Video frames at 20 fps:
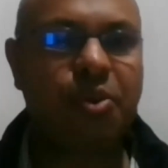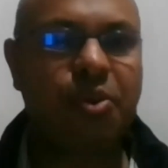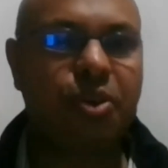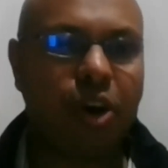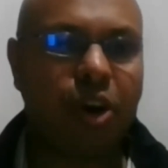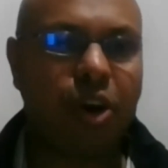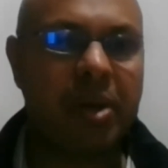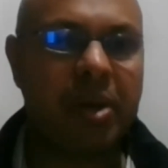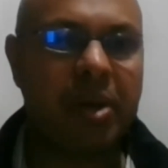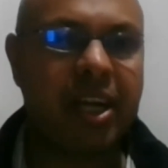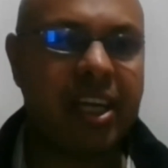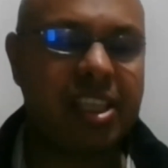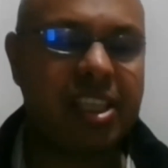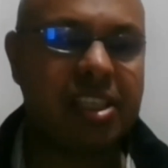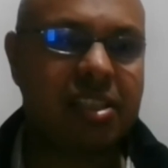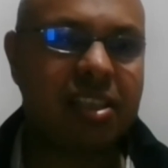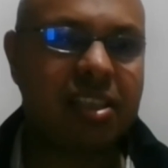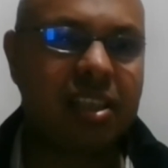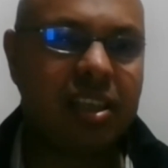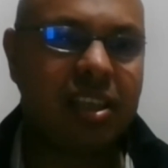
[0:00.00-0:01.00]

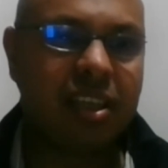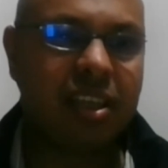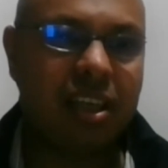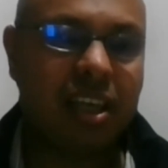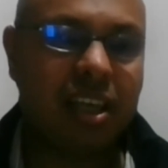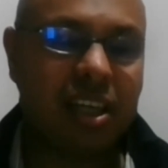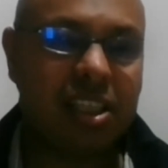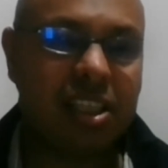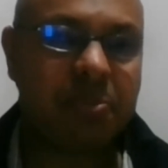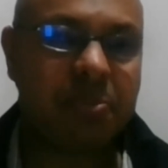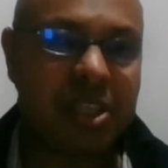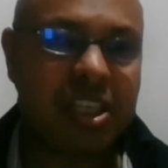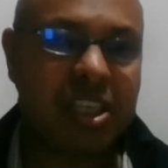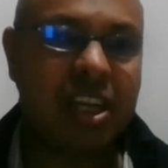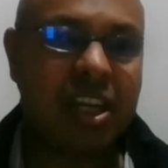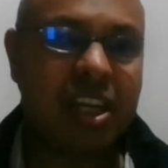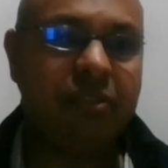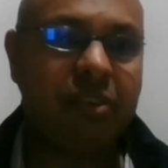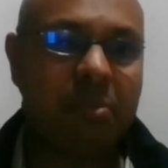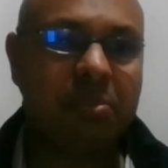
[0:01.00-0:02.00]
communities,
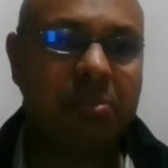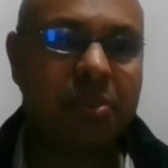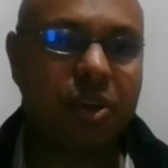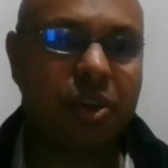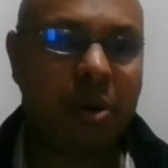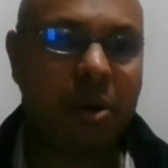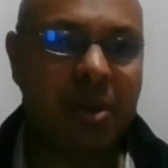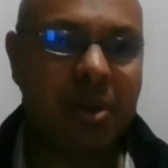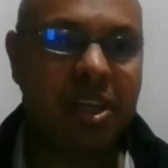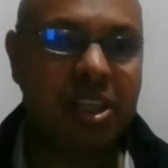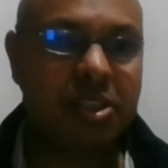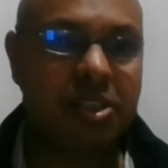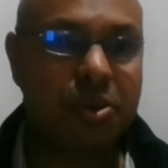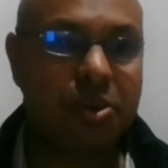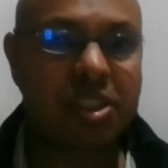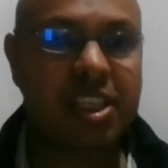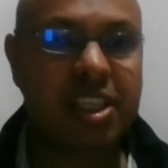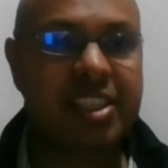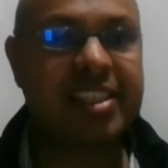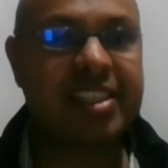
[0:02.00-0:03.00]
especially from common
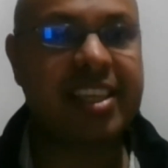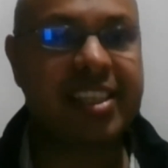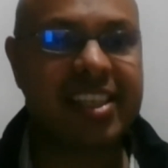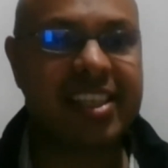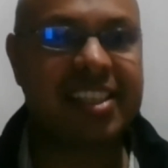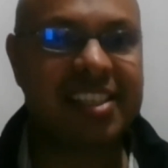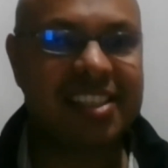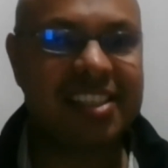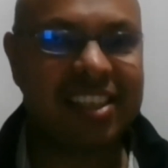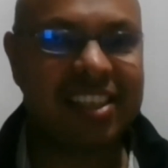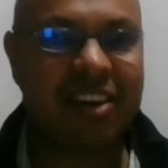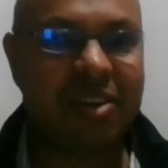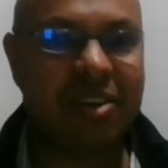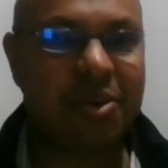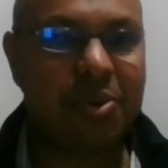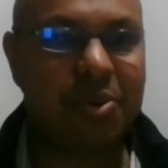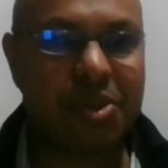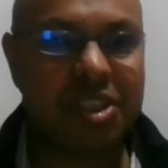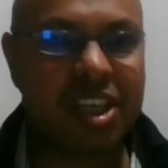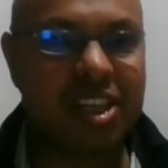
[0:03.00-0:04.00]
resources such as our
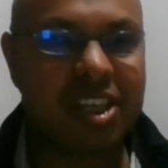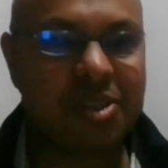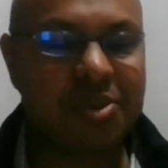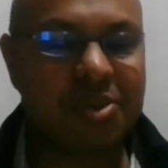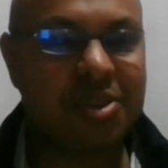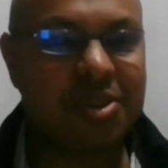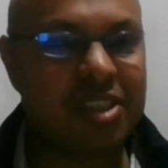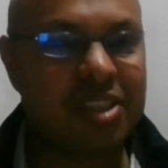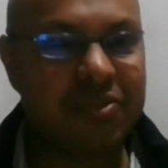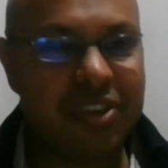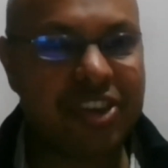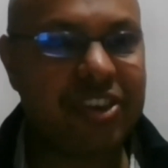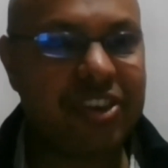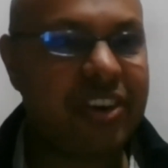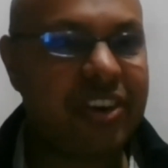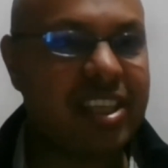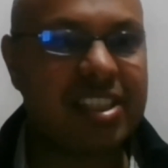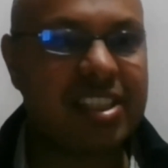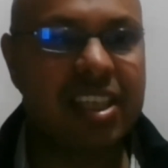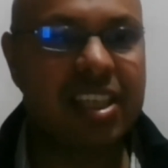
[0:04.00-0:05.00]
coastal resources,
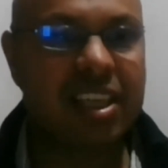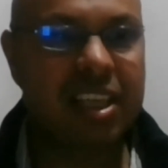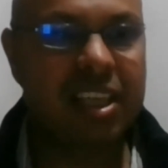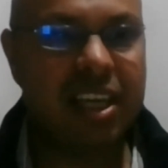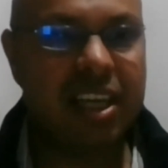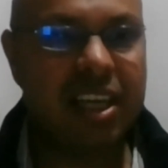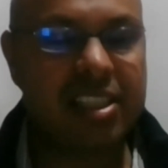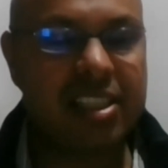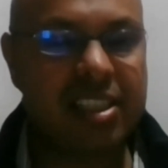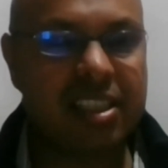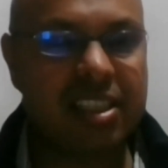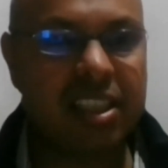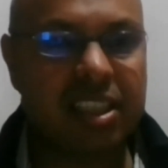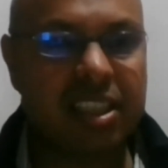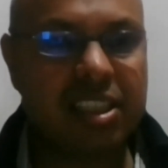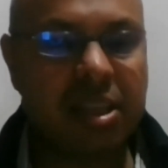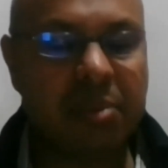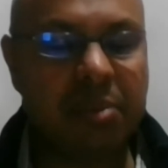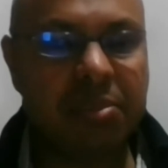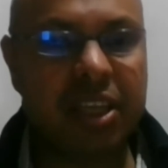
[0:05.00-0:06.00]
fisheries, it's
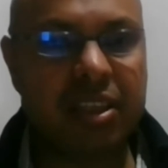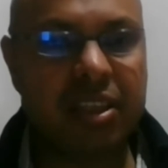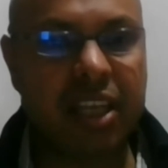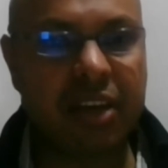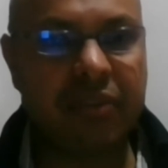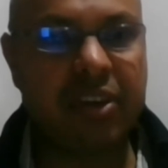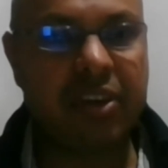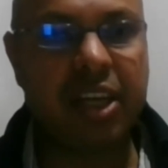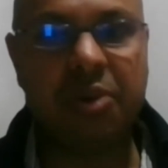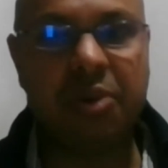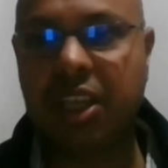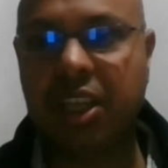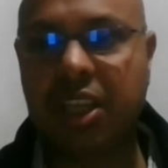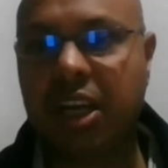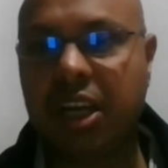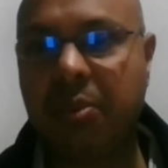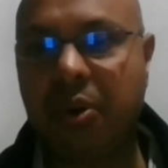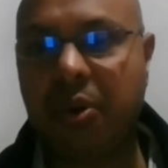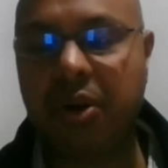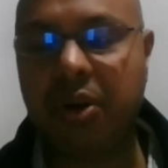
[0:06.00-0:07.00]
something that we need to think
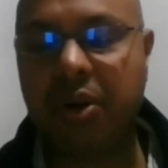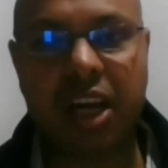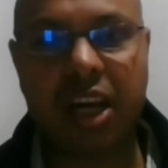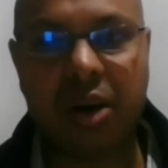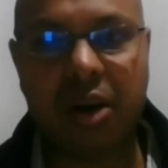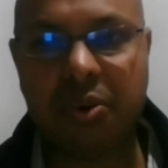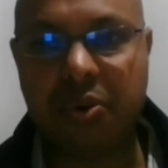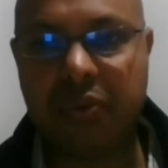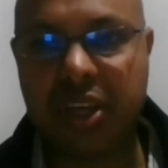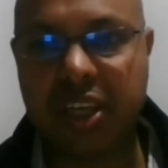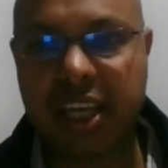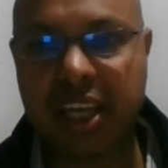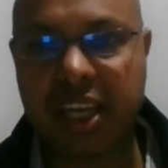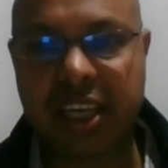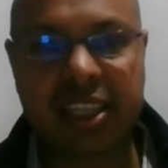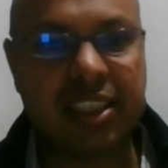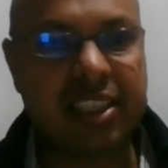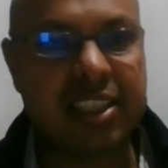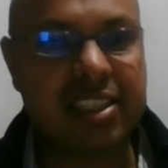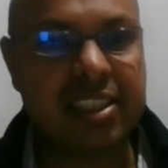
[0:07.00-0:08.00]
about, and how do we
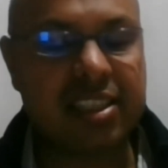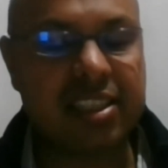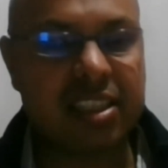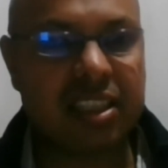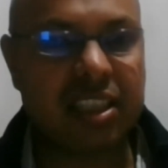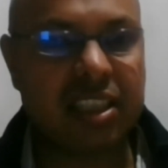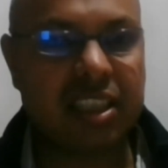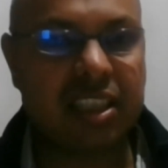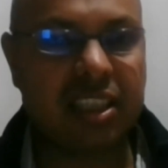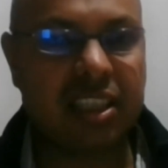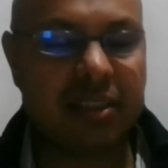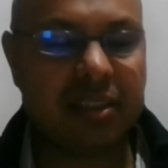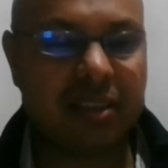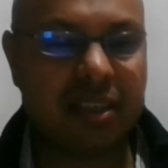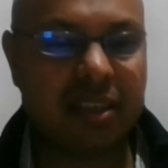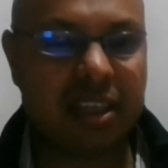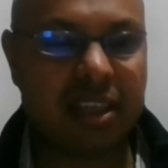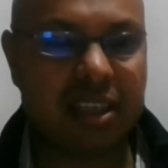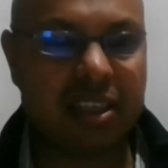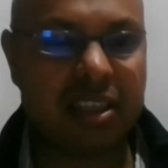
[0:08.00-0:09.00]
tackle
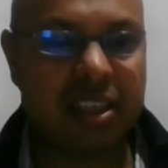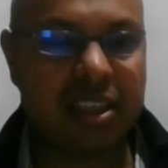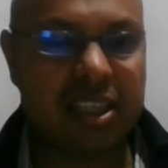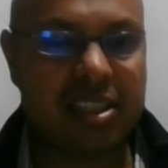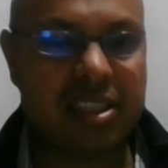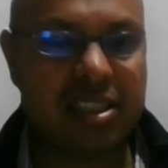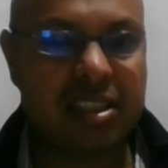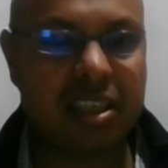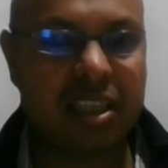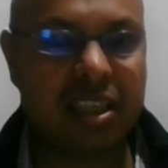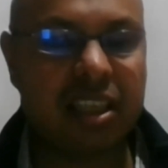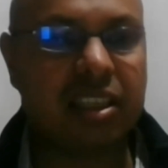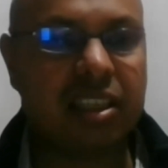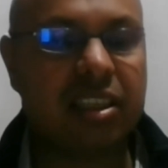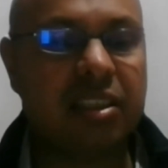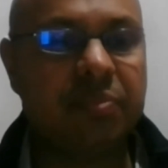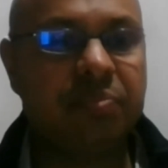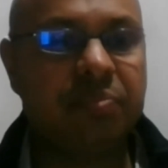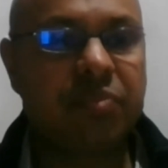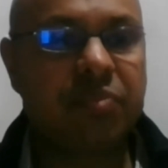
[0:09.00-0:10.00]
these in
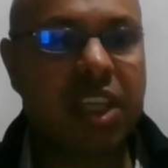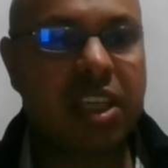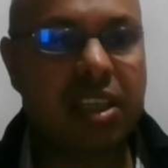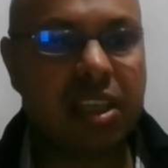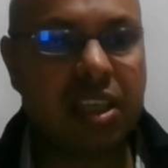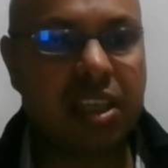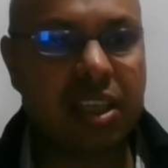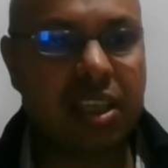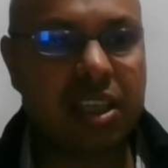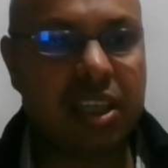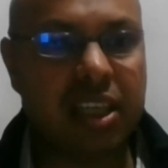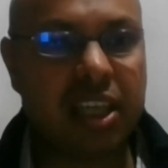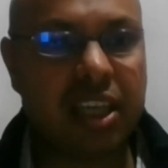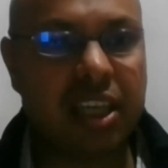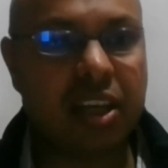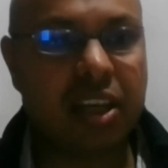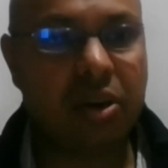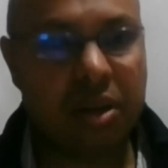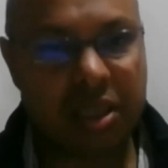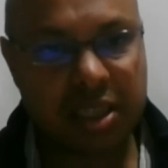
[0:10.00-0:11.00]
a
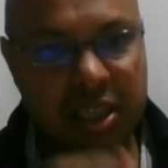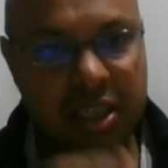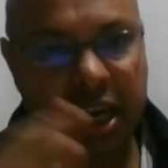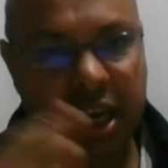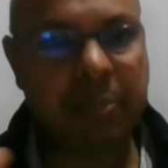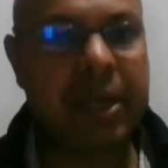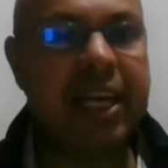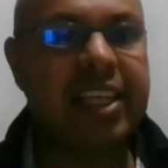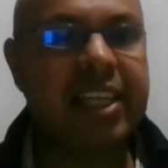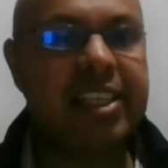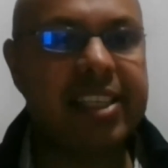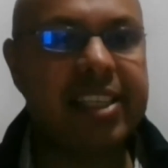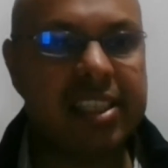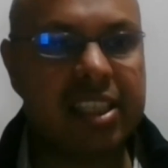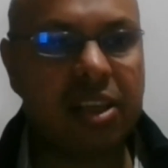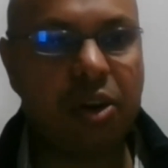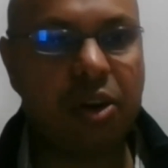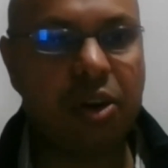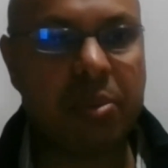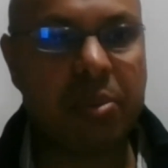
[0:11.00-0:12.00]
rapidly
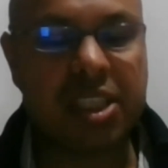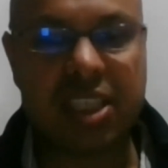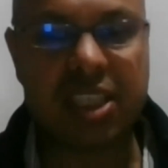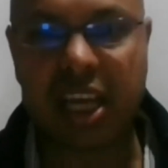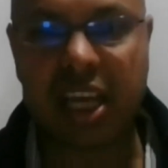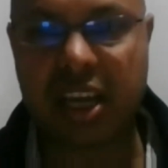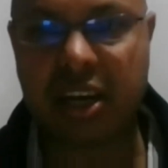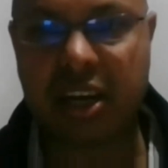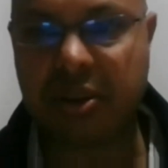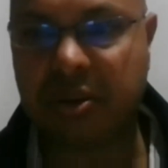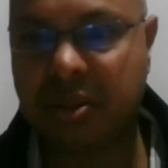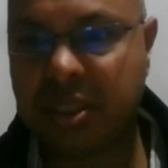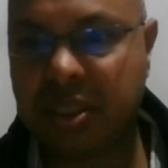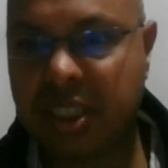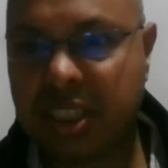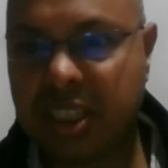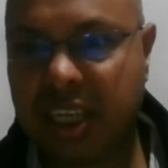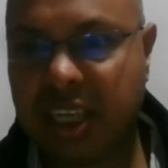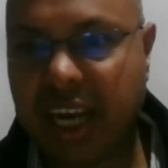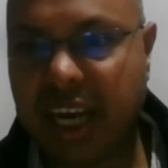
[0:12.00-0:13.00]
changing global scenario.
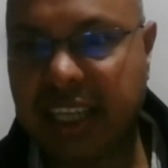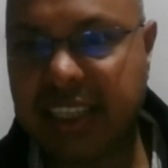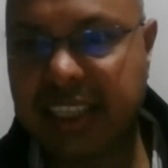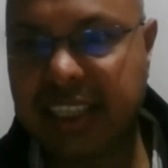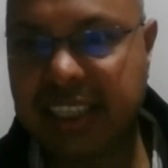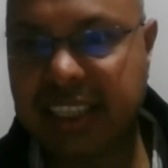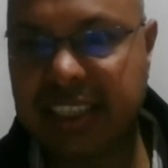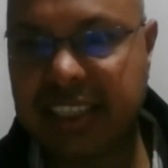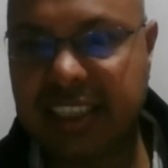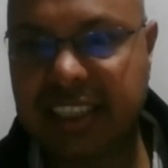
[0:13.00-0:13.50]
I think